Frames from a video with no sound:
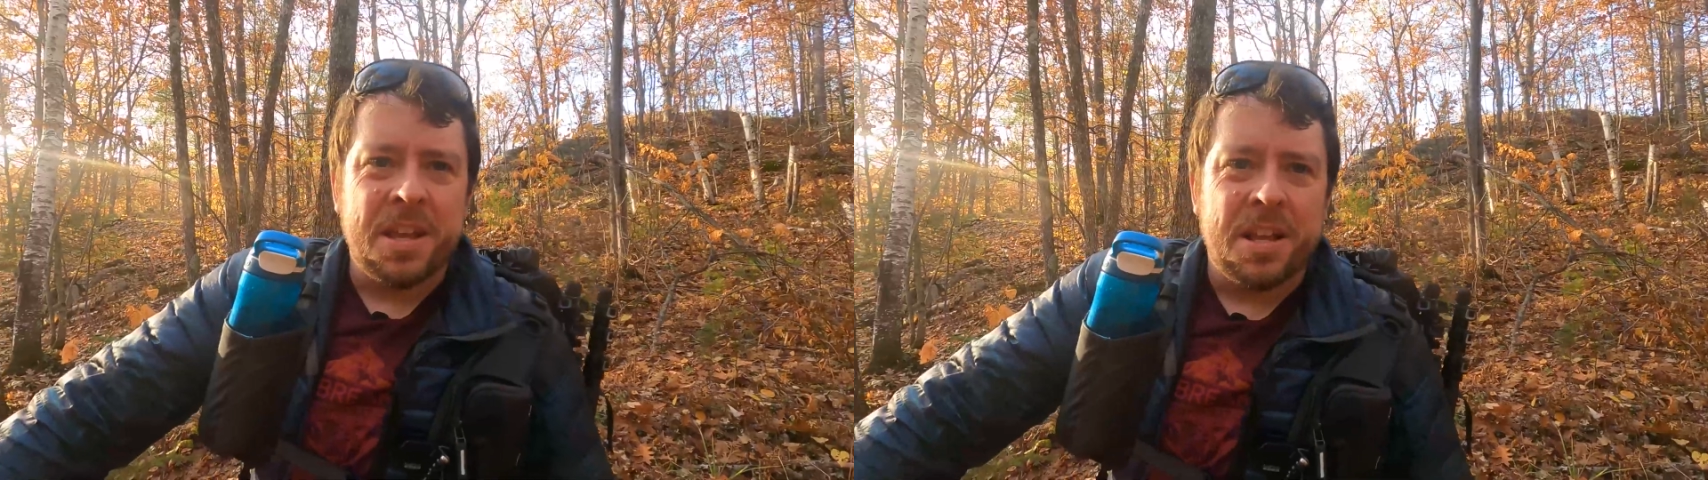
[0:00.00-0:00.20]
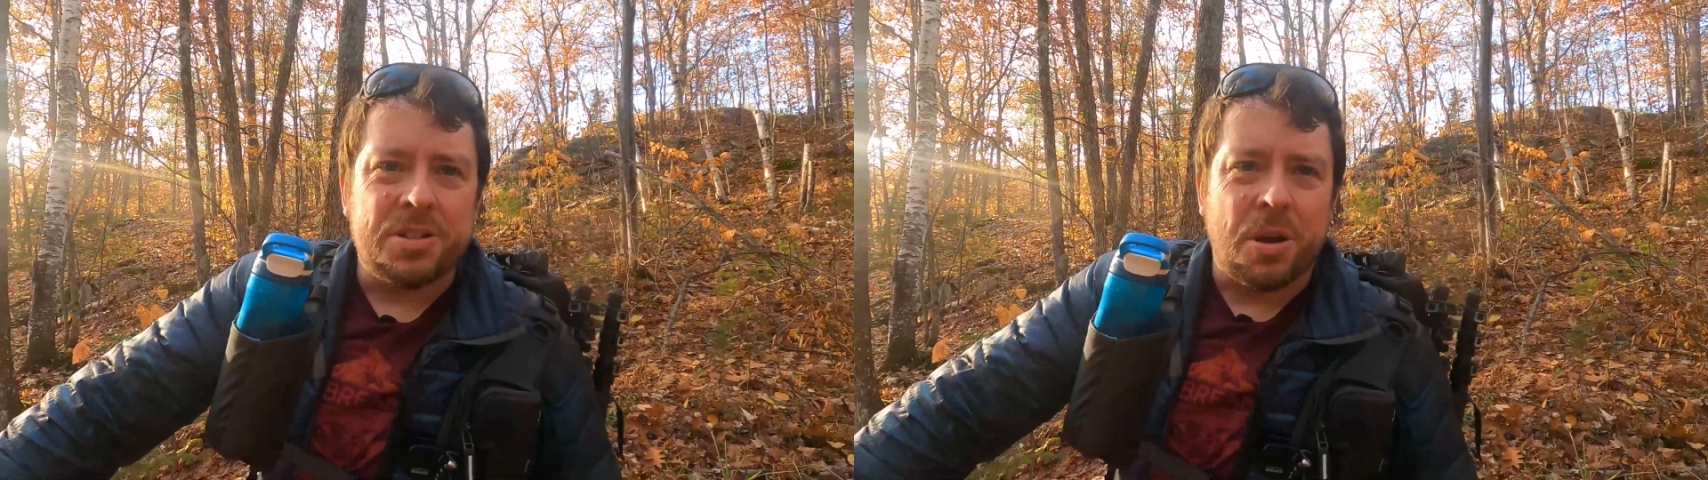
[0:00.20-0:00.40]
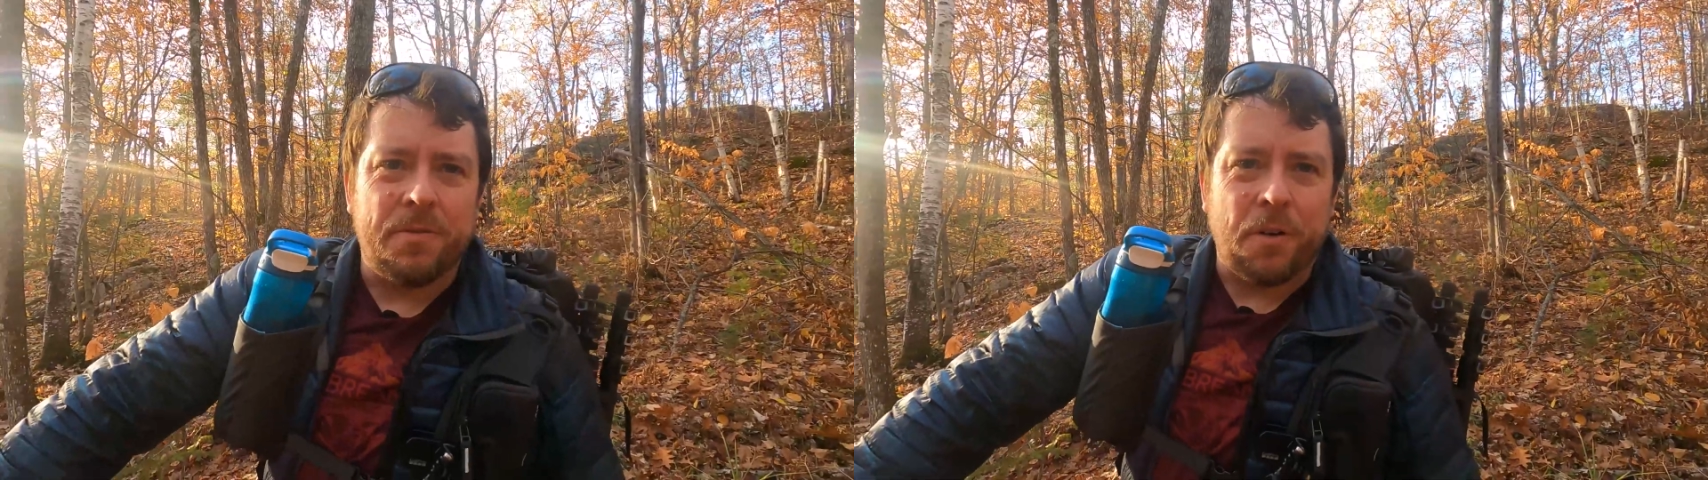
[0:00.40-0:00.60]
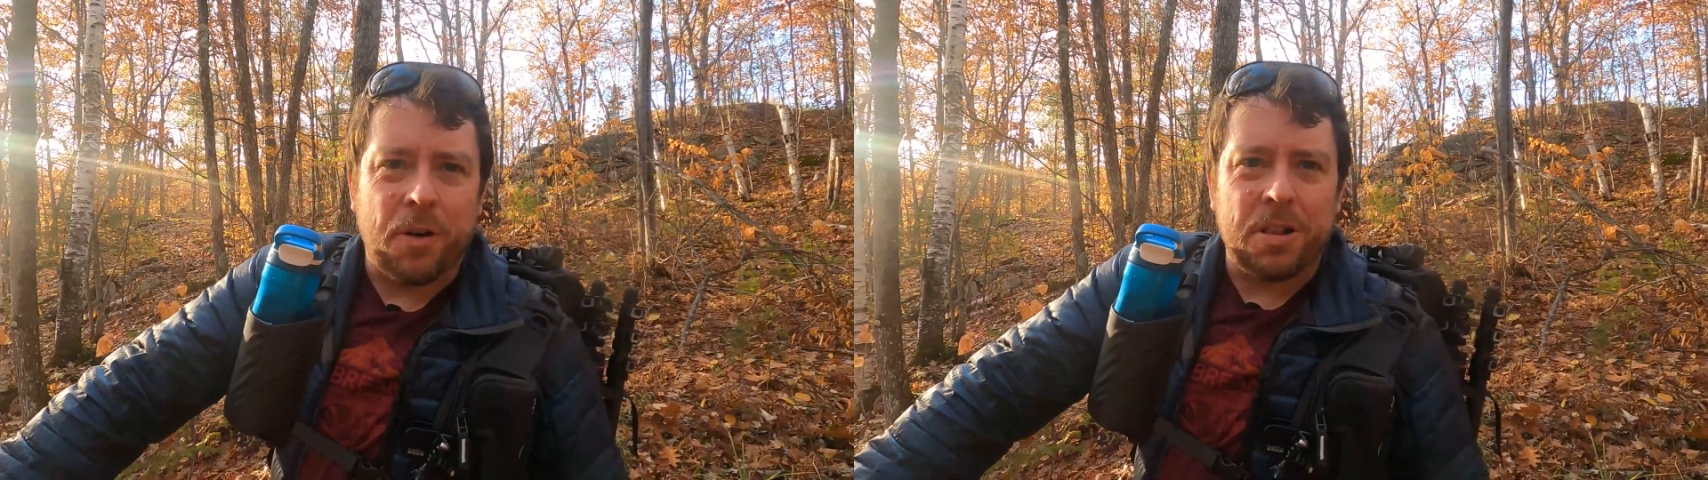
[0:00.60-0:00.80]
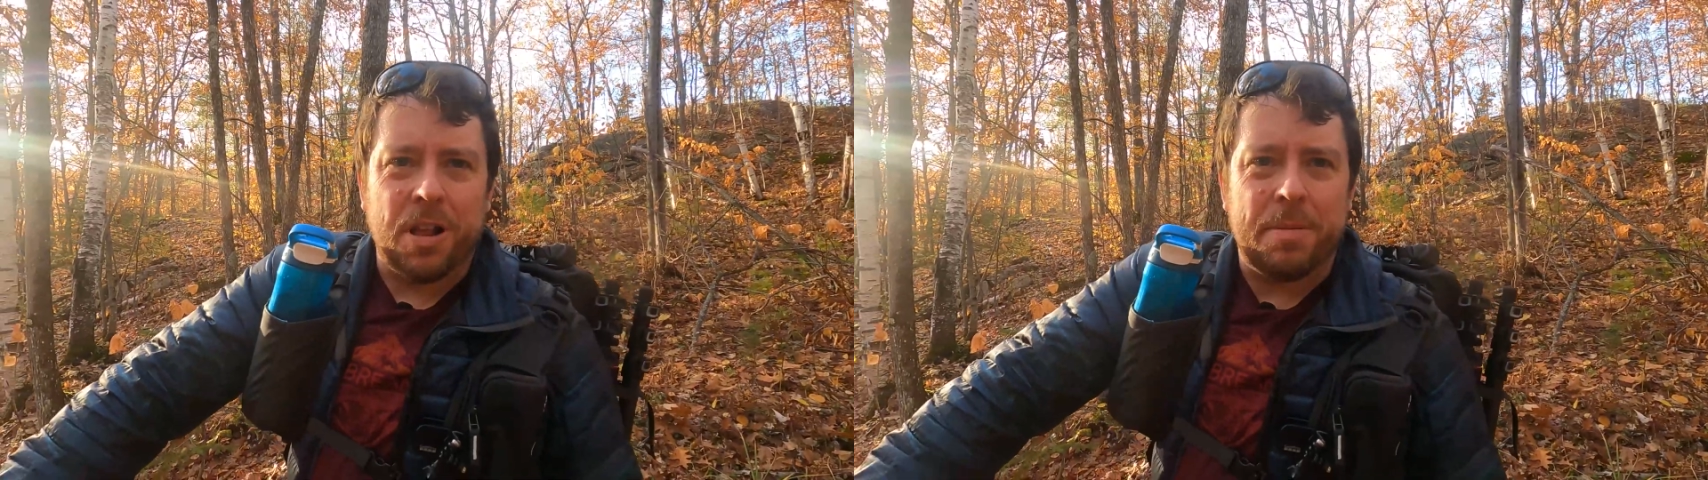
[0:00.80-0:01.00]
So I'm 4
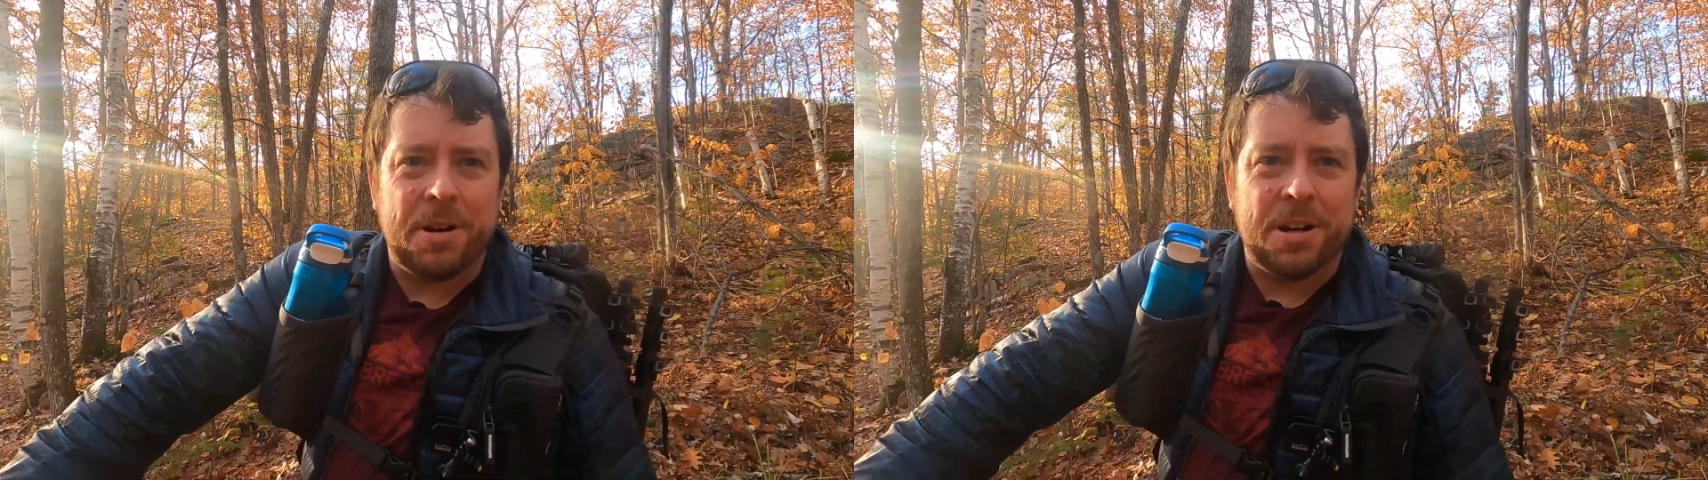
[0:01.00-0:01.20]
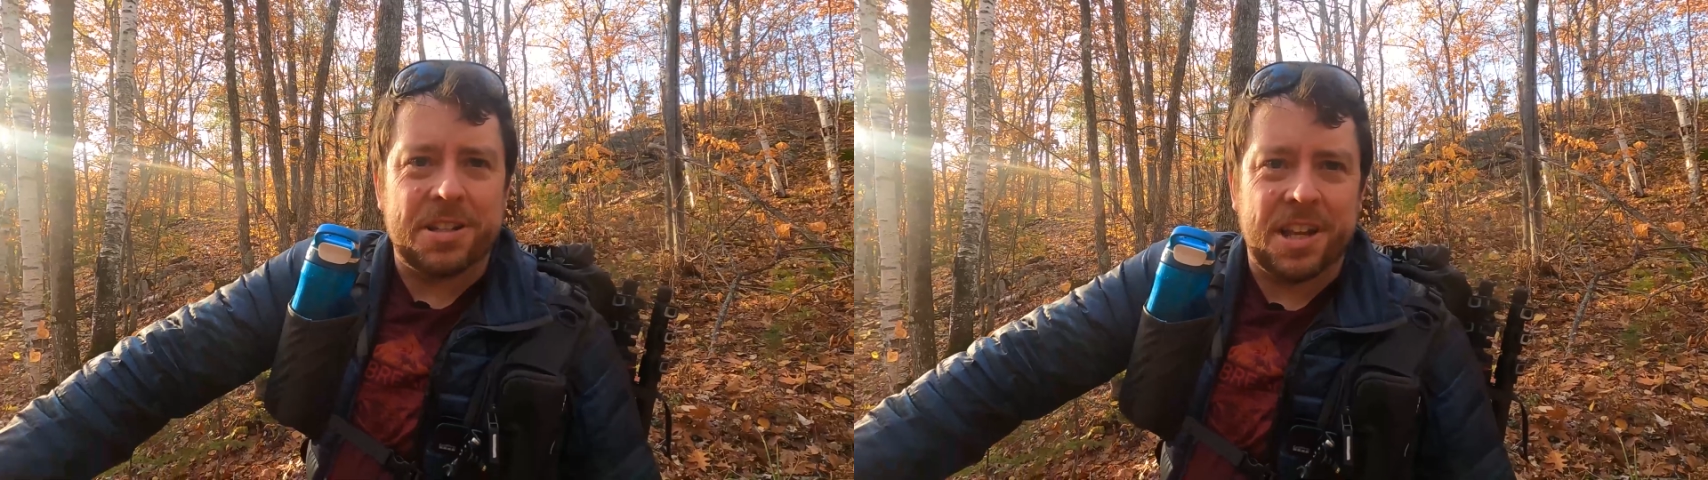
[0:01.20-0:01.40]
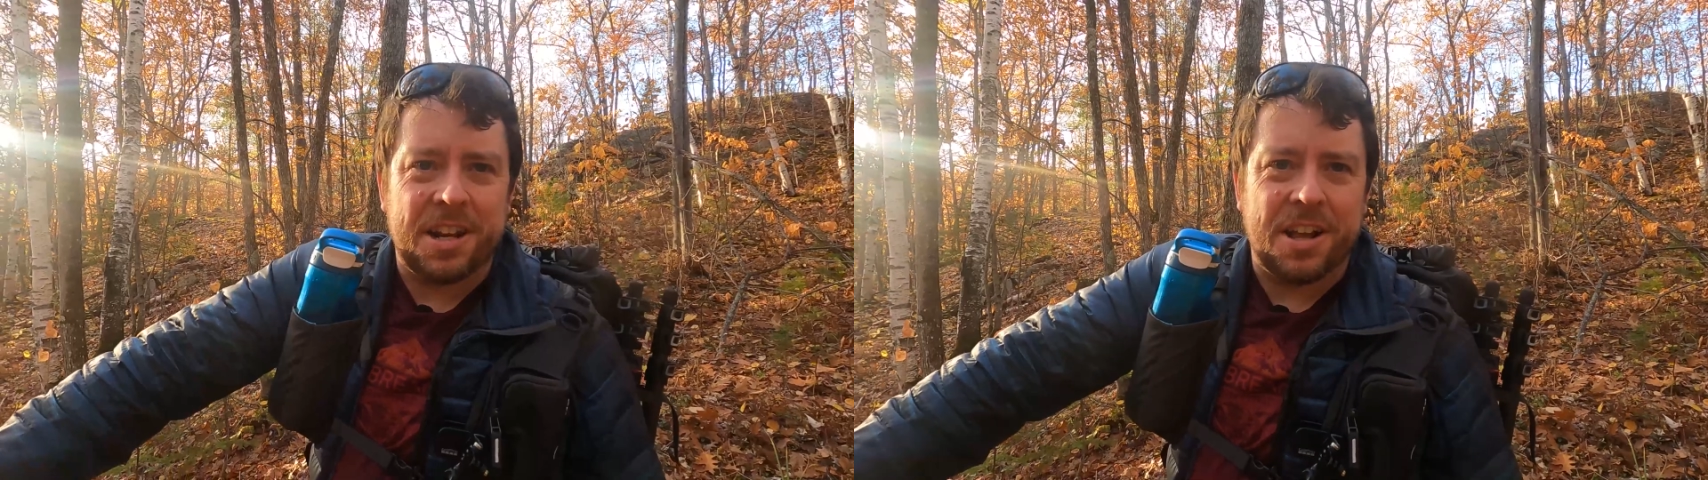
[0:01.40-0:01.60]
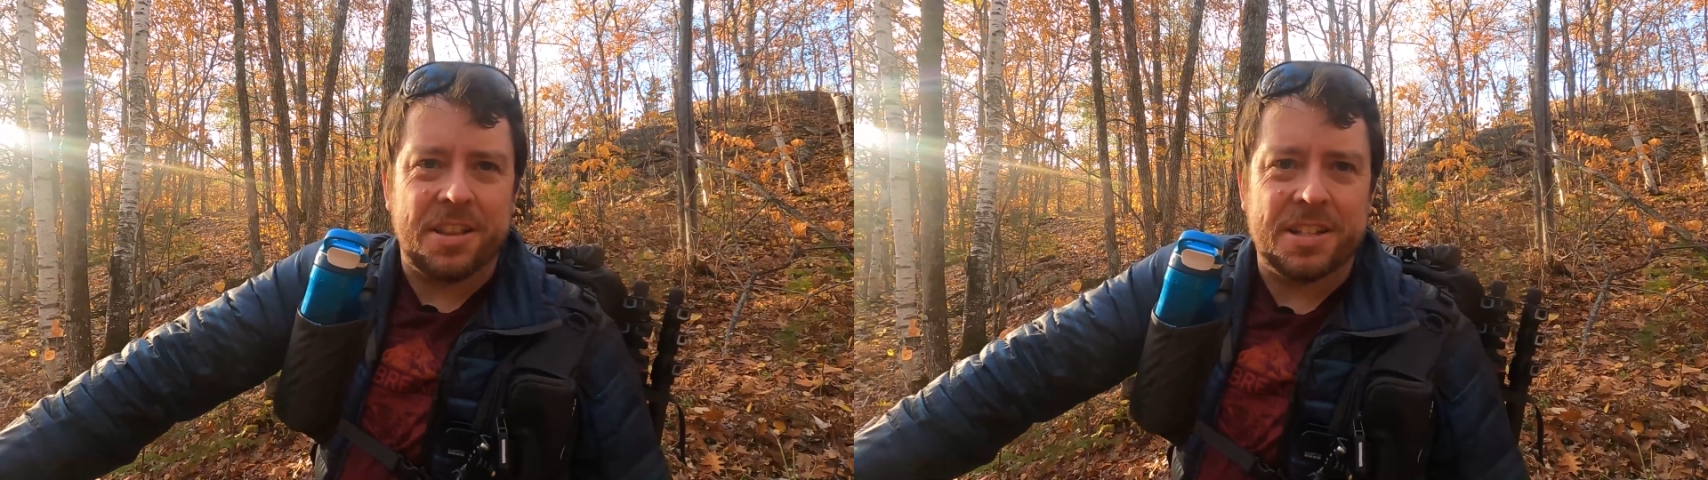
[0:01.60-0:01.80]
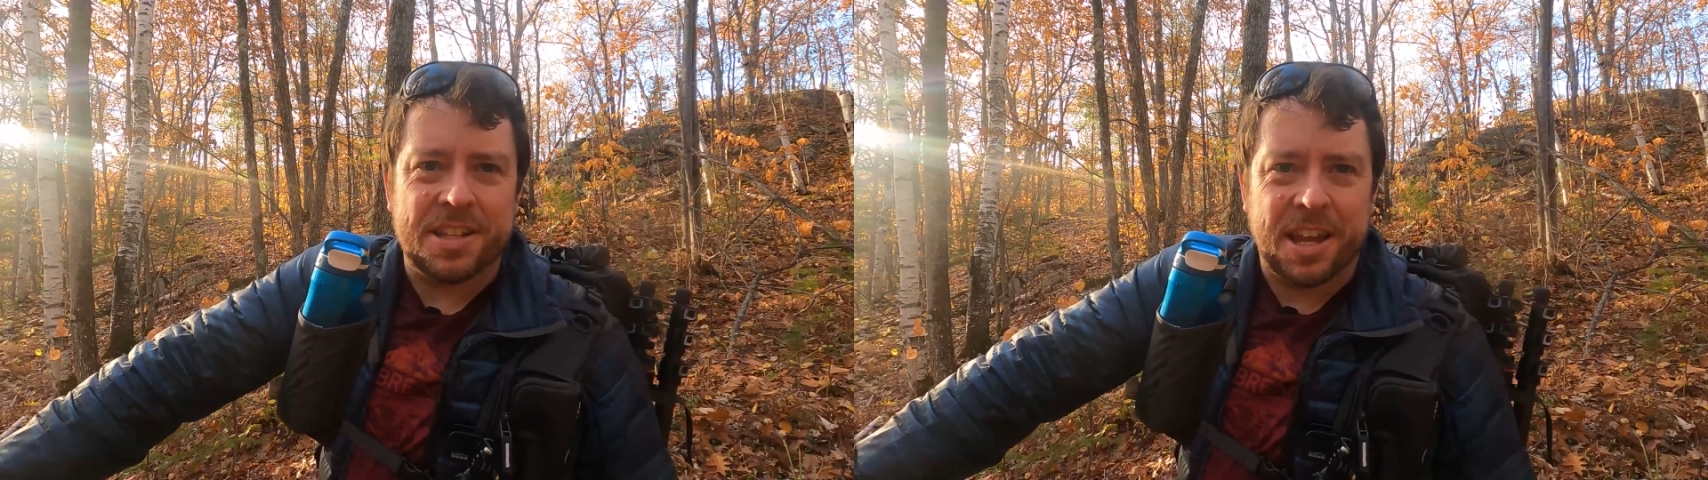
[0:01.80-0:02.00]
kilometers in on
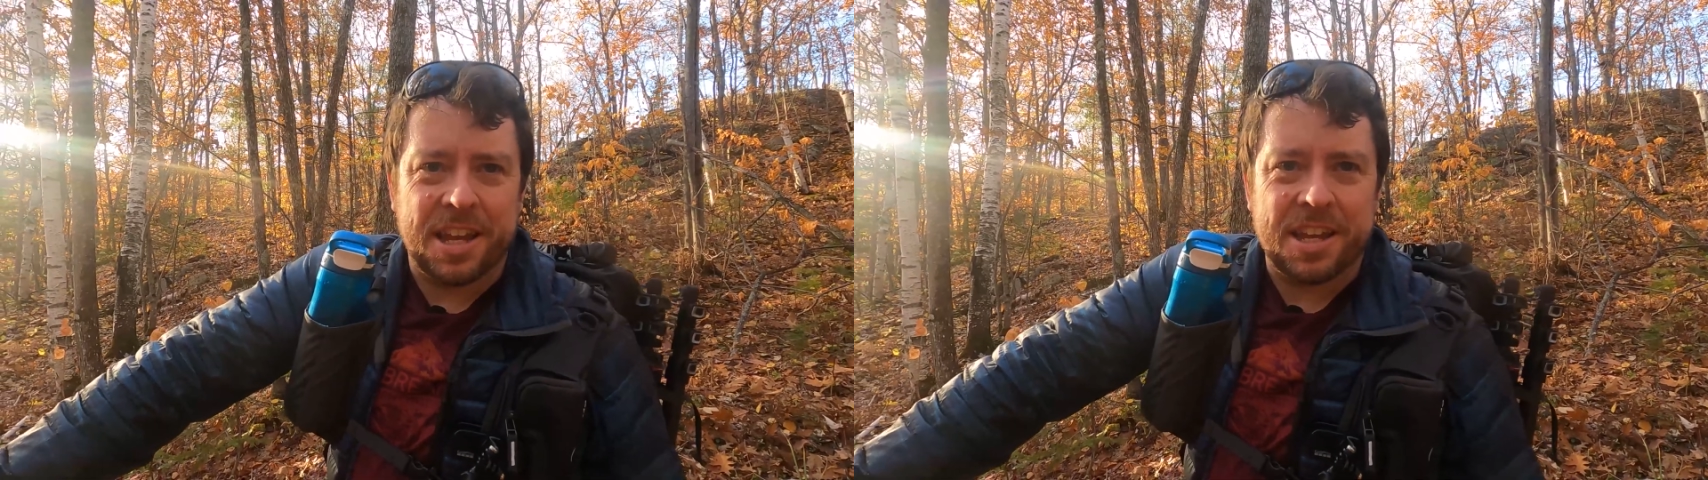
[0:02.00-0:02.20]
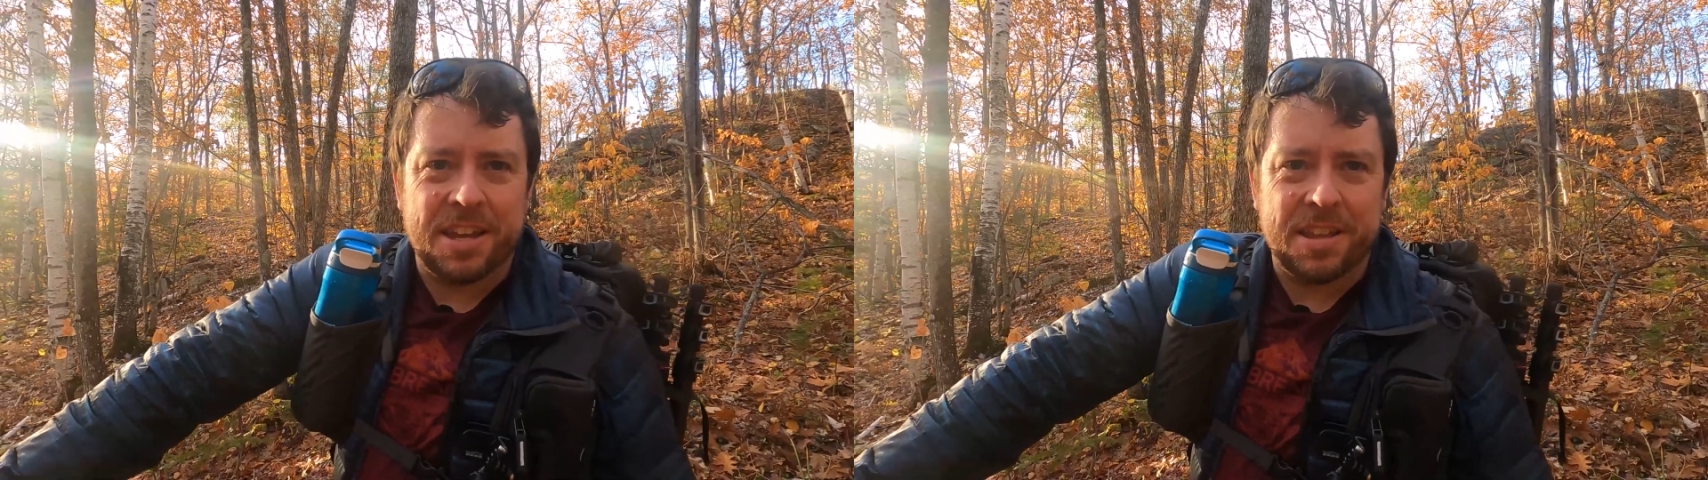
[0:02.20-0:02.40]
this hike.